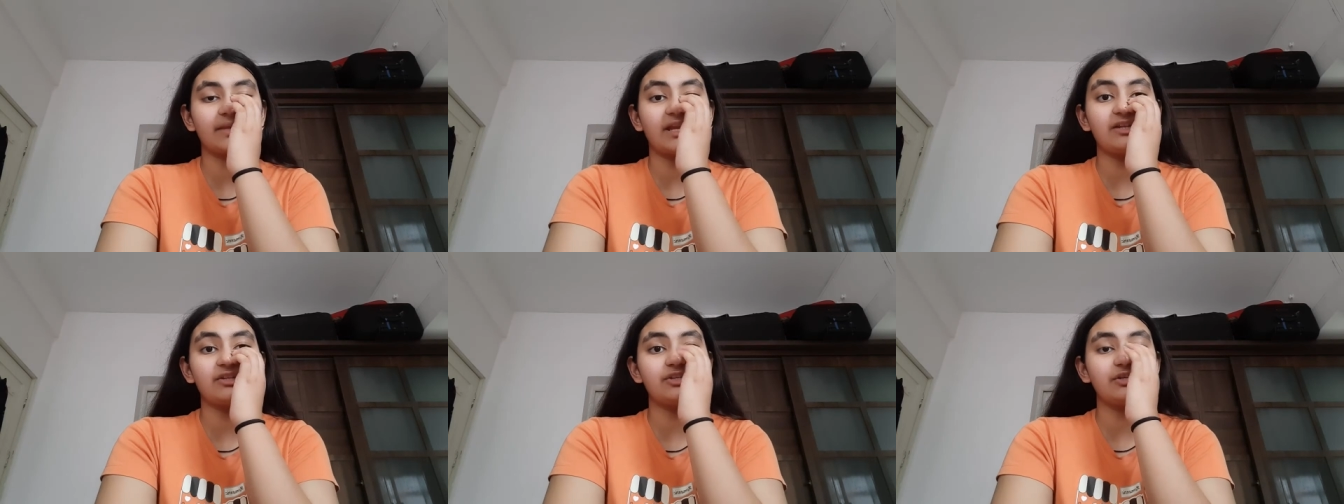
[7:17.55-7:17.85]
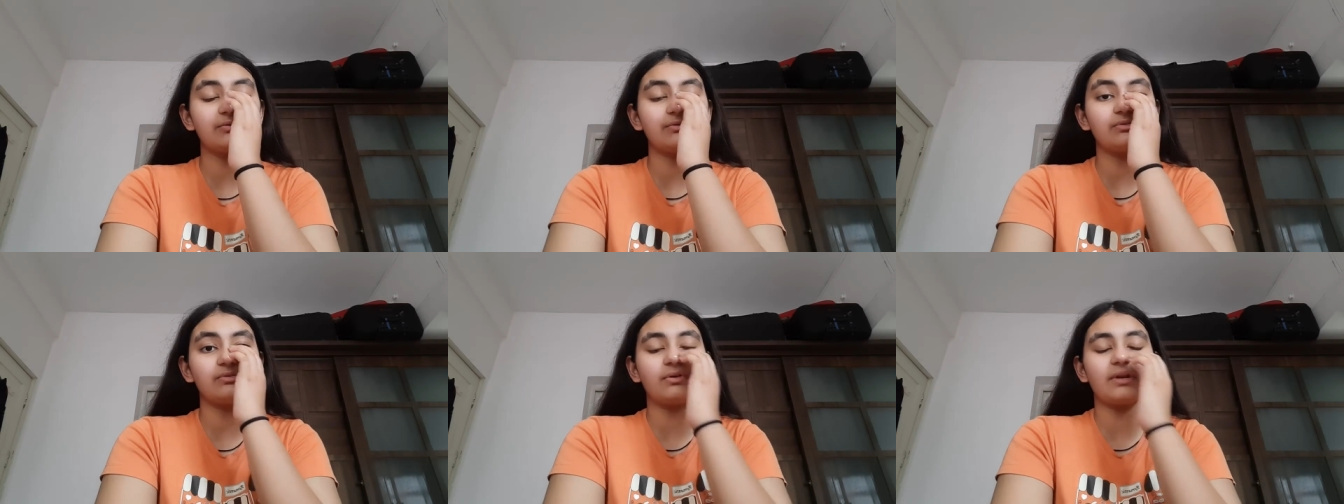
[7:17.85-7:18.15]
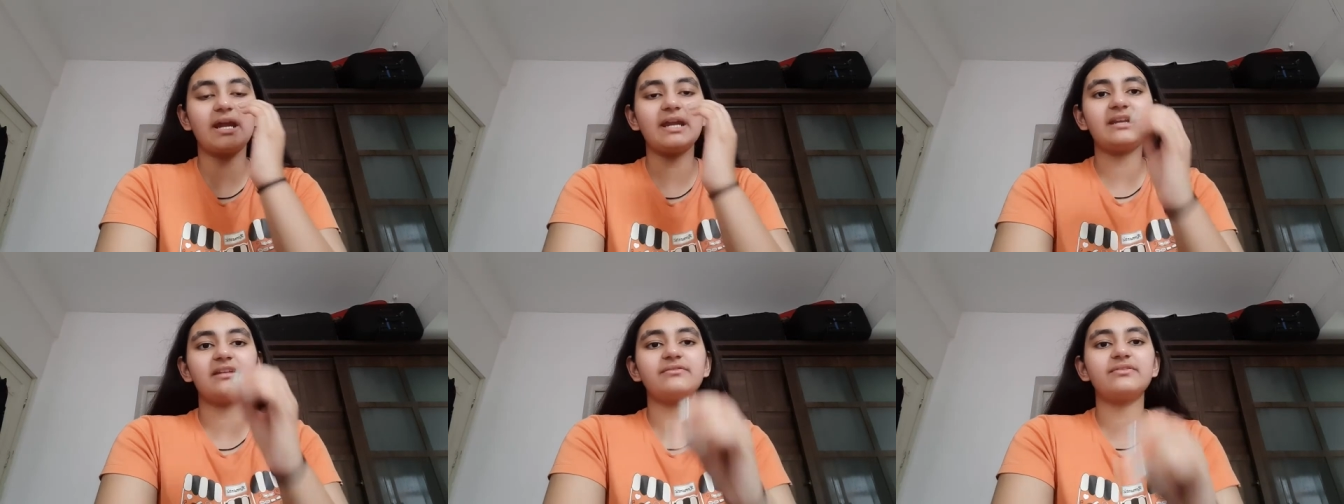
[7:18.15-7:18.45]
and she used
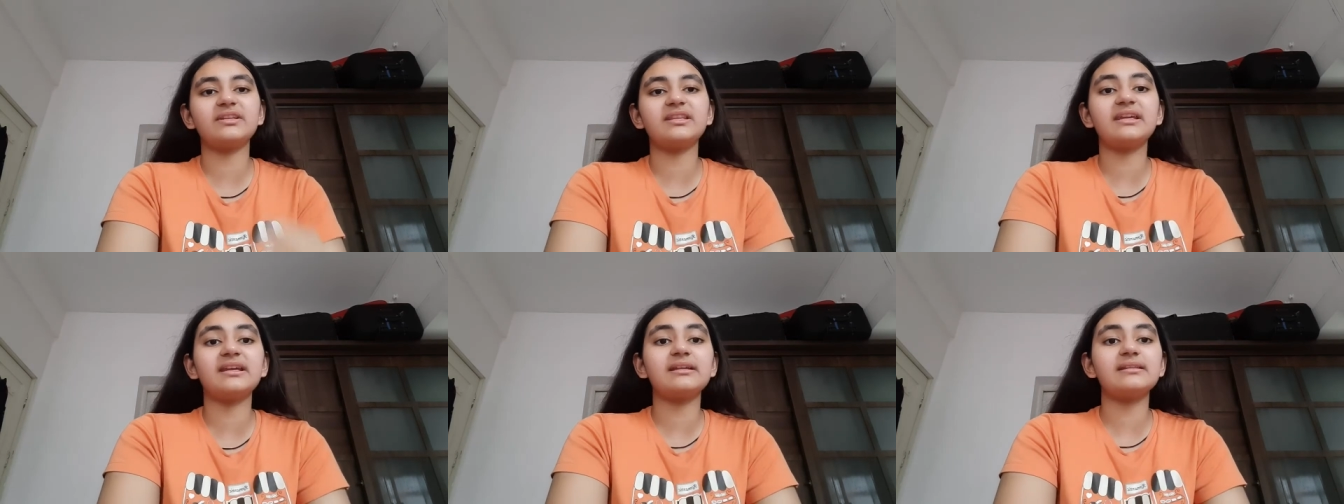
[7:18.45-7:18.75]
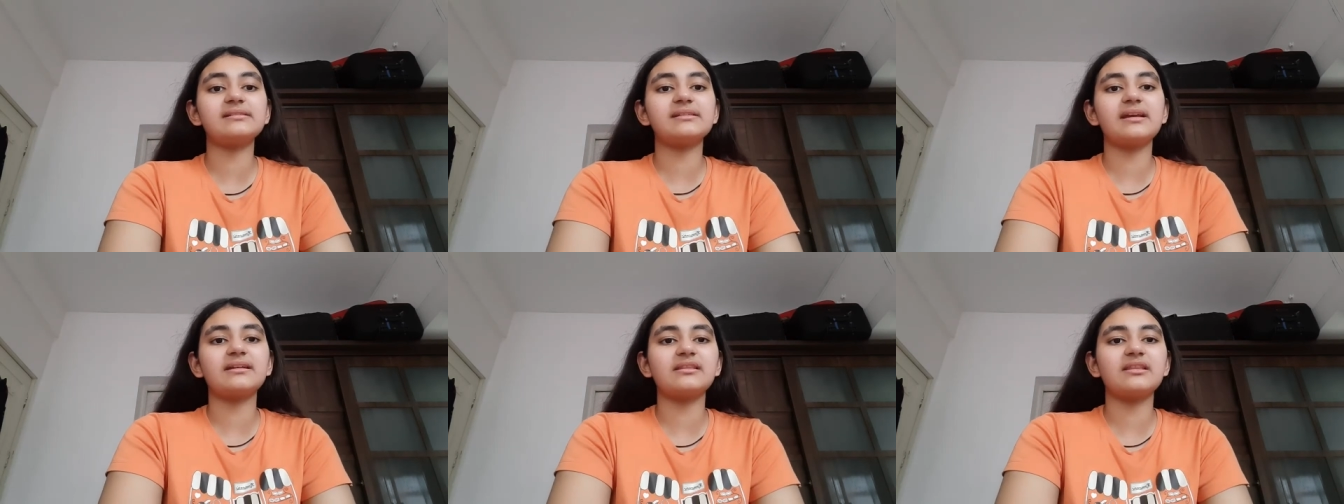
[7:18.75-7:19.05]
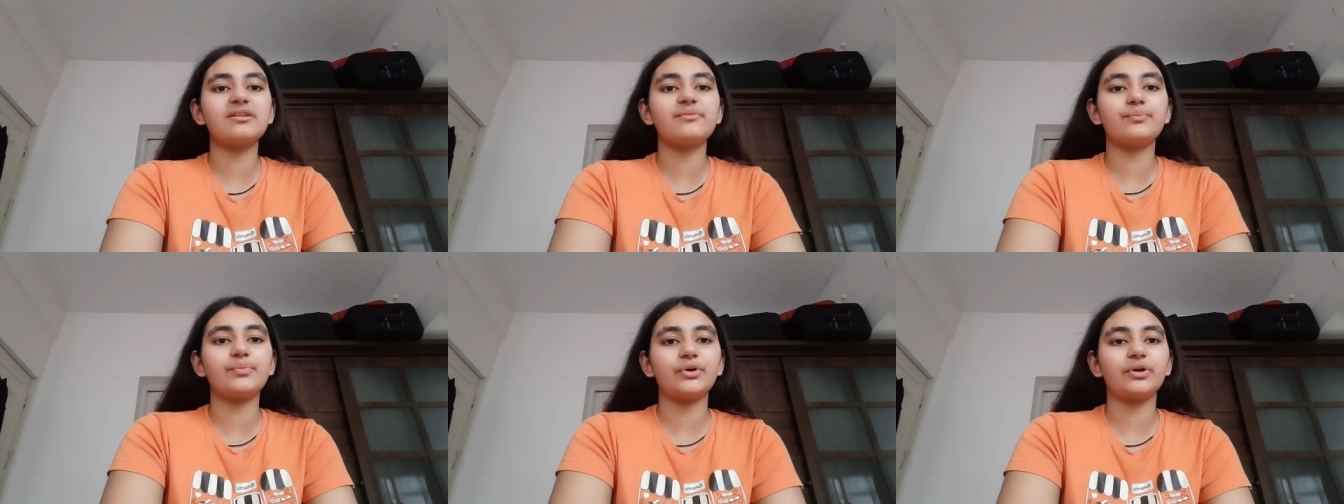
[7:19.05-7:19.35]
to write everything
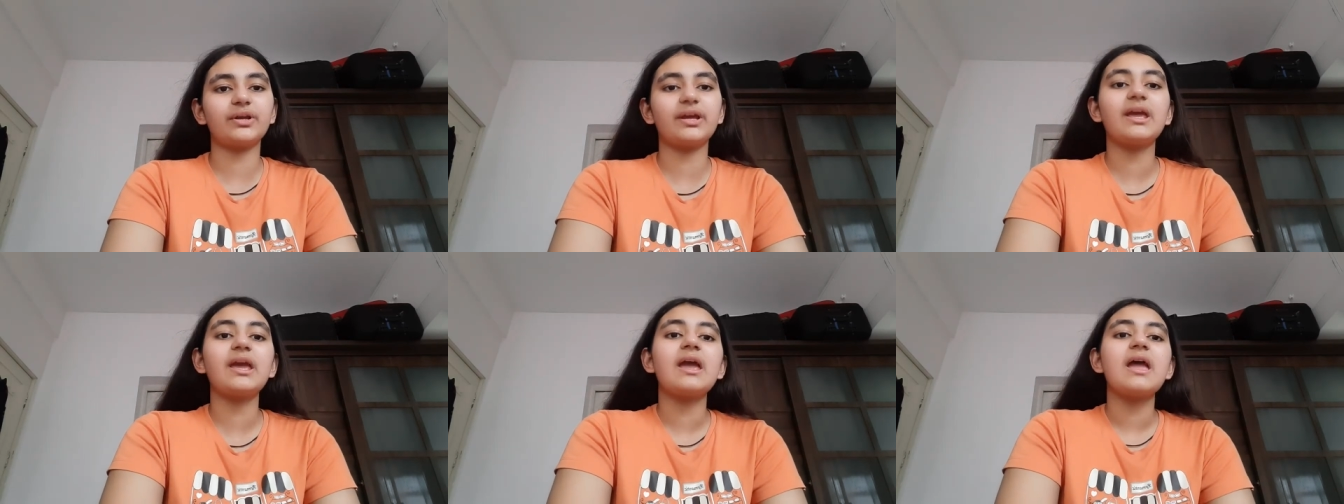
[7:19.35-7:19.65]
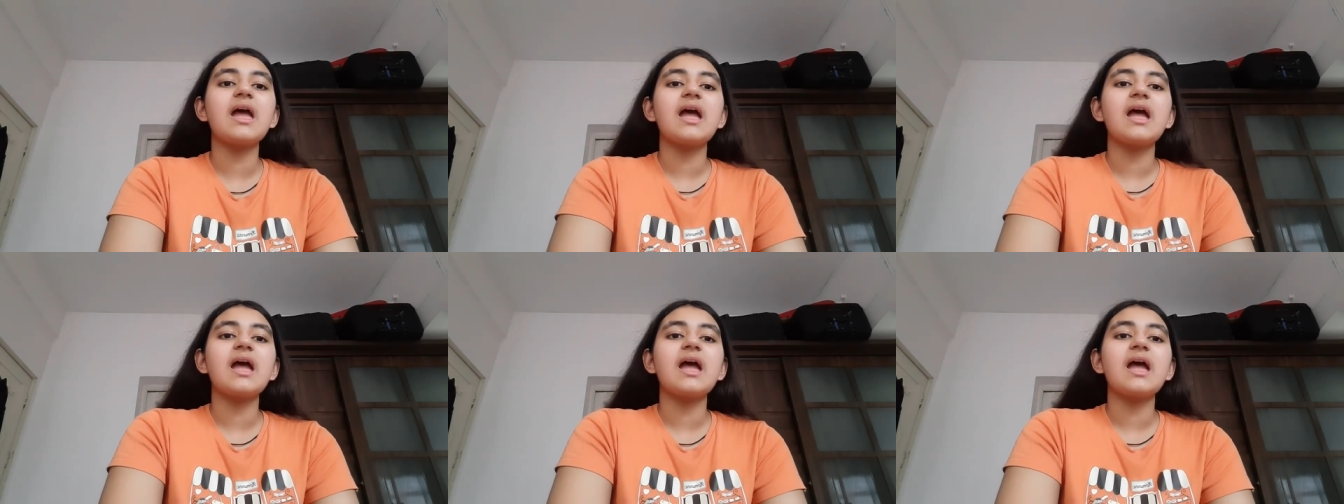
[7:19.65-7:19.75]
inside that book.